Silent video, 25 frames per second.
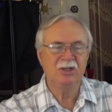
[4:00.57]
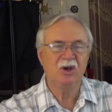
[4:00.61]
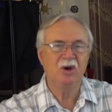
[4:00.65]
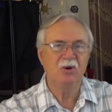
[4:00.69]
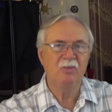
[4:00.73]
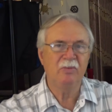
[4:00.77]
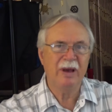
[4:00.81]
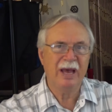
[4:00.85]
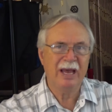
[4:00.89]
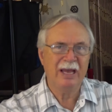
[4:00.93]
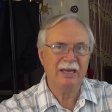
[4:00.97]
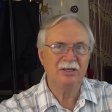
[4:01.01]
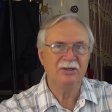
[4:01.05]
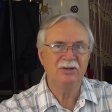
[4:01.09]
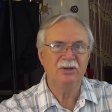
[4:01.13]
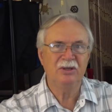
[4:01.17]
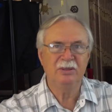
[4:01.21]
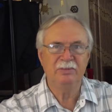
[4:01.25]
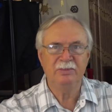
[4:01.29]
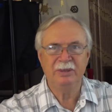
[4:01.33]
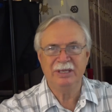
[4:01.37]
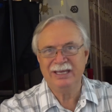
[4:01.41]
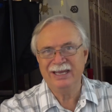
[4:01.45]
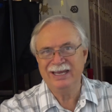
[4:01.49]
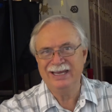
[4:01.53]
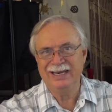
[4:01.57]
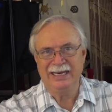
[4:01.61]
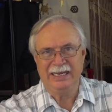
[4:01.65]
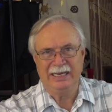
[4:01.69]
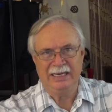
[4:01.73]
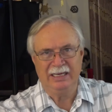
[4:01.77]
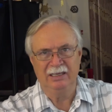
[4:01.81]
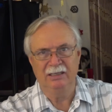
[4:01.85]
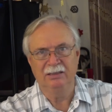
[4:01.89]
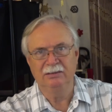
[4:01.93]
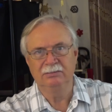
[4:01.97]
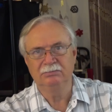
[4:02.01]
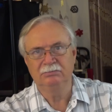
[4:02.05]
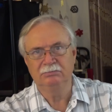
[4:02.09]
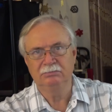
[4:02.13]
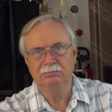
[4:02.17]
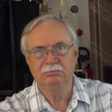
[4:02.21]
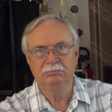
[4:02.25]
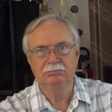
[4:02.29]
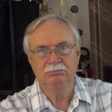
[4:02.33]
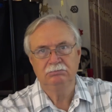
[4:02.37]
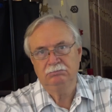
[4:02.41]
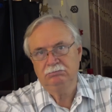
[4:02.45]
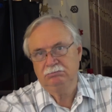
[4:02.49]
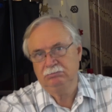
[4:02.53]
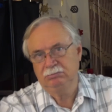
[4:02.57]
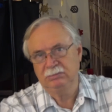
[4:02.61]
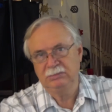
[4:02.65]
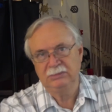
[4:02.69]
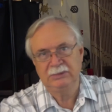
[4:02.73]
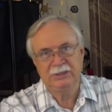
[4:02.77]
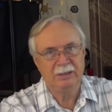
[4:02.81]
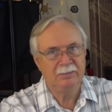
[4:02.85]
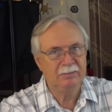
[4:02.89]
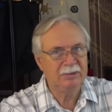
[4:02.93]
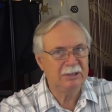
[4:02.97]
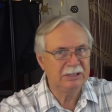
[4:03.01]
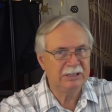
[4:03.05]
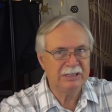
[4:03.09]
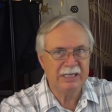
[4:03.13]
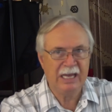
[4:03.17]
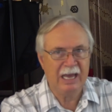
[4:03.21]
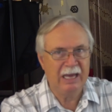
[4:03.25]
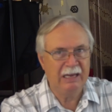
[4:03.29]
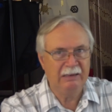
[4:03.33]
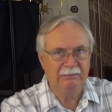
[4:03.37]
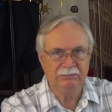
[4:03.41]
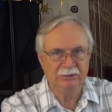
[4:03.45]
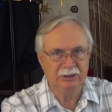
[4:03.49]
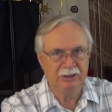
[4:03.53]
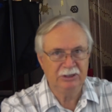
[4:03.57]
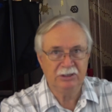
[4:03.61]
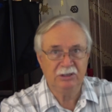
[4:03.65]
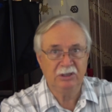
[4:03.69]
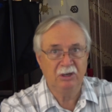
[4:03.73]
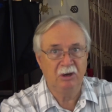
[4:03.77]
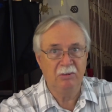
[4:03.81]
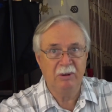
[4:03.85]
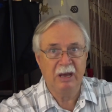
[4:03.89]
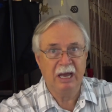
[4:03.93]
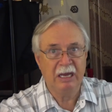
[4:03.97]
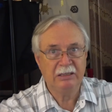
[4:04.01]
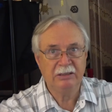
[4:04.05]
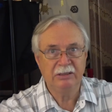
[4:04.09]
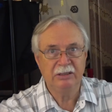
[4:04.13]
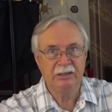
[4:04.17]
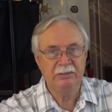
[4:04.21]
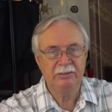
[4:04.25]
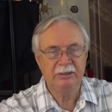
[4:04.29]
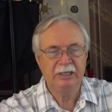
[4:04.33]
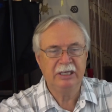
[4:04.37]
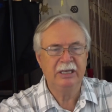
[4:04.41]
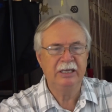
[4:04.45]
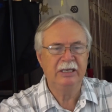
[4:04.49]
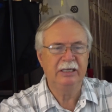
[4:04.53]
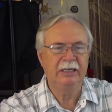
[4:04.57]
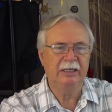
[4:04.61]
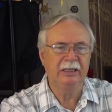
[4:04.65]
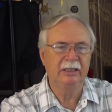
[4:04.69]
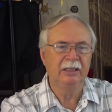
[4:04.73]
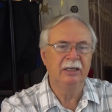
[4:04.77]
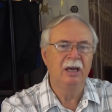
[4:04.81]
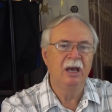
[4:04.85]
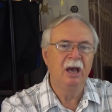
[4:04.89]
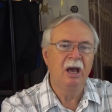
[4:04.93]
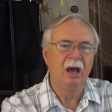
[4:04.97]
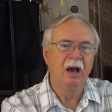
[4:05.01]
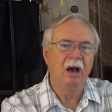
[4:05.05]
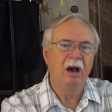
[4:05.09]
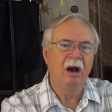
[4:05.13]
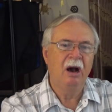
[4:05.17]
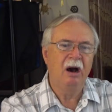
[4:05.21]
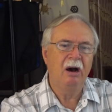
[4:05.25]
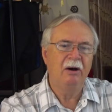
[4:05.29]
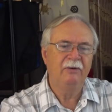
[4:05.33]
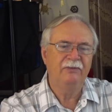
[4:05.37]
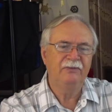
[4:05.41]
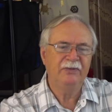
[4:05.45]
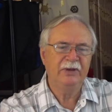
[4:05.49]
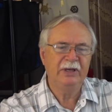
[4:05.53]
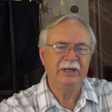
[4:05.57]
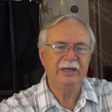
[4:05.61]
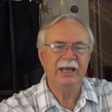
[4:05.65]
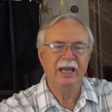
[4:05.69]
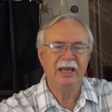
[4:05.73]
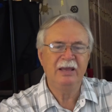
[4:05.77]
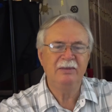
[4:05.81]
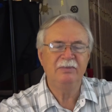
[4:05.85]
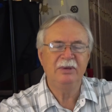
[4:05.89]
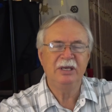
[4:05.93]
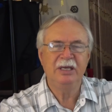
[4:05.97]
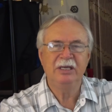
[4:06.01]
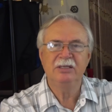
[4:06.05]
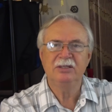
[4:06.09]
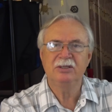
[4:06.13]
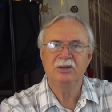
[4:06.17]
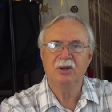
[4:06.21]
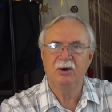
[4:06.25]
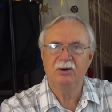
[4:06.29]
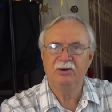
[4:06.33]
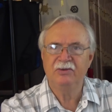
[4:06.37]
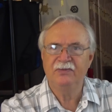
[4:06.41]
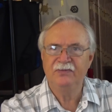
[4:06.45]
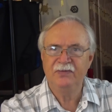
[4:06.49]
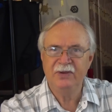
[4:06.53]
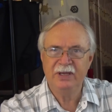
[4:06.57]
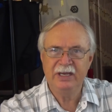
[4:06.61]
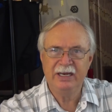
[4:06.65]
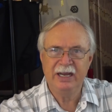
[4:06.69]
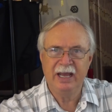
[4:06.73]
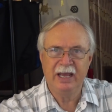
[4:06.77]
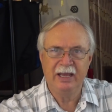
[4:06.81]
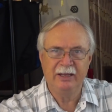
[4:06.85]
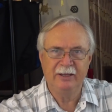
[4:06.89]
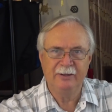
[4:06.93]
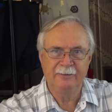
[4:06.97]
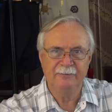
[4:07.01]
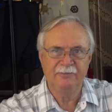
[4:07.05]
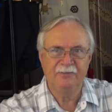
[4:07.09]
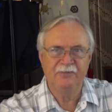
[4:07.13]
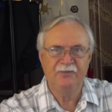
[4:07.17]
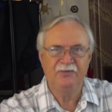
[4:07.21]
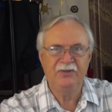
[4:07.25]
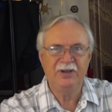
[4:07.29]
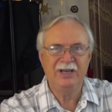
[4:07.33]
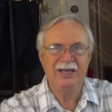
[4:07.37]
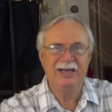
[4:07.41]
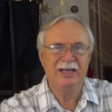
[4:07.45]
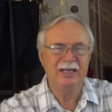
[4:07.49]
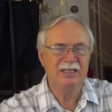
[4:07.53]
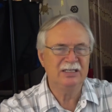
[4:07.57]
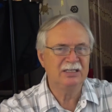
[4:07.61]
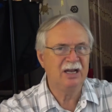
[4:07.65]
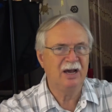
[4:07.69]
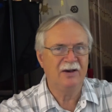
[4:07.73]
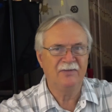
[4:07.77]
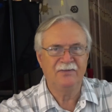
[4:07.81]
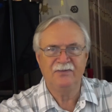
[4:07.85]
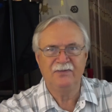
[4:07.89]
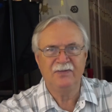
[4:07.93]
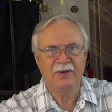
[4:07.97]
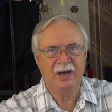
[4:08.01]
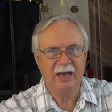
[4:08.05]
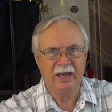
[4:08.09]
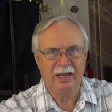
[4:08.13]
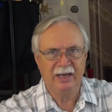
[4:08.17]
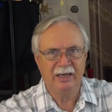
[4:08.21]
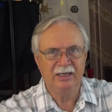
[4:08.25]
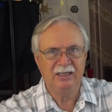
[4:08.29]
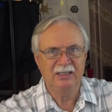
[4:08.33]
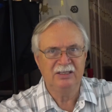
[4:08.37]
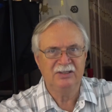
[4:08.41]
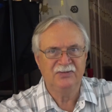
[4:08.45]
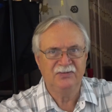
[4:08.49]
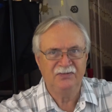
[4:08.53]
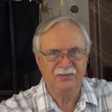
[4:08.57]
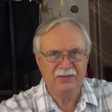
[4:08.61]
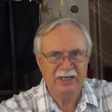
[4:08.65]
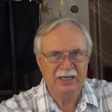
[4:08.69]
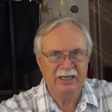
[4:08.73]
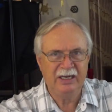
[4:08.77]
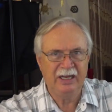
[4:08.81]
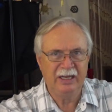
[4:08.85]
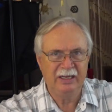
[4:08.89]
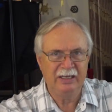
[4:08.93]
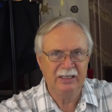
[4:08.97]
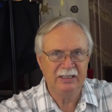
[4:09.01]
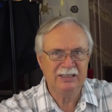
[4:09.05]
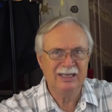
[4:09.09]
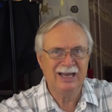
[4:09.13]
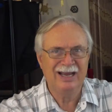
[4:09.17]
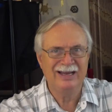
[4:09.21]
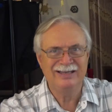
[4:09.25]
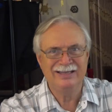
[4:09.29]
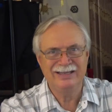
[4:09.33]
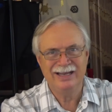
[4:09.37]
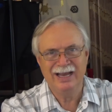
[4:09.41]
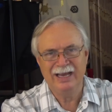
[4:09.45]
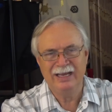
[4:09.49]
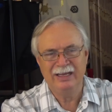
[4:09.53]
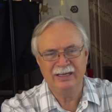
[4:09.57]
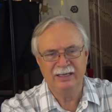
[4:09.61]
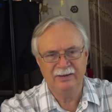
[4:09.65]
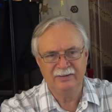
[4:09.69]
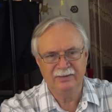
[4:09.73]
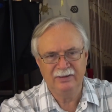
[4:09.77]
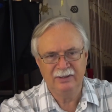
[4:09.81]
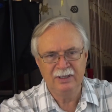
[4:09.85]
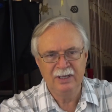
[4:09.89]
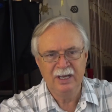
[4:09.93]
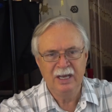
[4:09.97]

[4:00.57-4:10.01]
go back to the beginning. Simple as that. Just go back to the beginning. All fine means go to fine. Fine, it's not fine, it's fine, it's Italian.